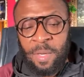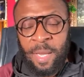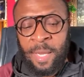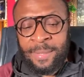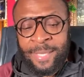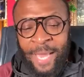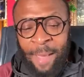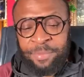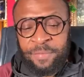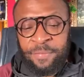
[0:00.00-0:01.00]
and
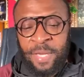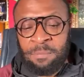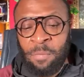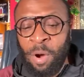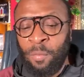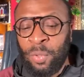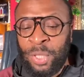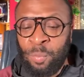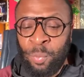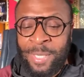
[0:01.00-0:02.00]
captivate
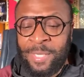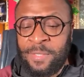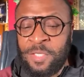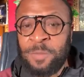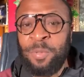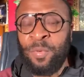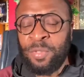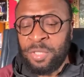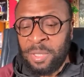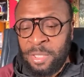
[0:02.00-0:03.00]
morally weak and
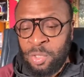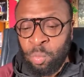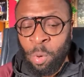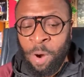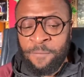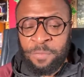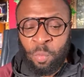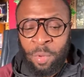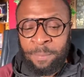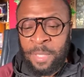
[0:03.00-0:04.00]
spiritually dwarfed
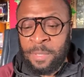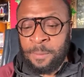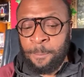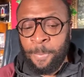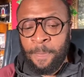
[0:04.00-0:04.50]
women,